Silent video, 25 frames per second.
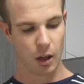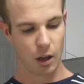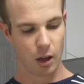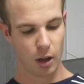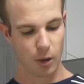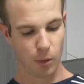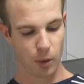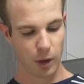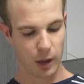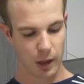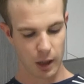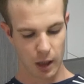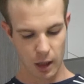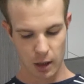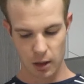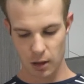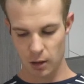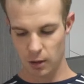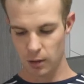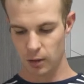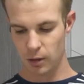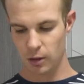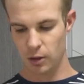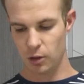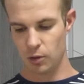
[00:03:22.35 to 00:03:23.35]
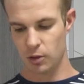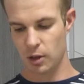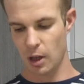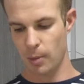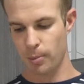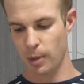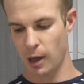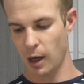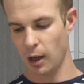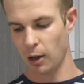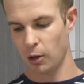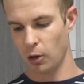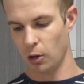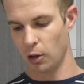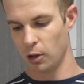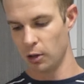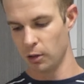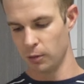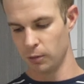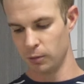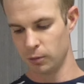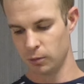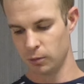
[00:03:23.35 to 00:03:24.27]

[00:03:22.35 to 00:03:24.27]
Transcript: I would again use that barcode,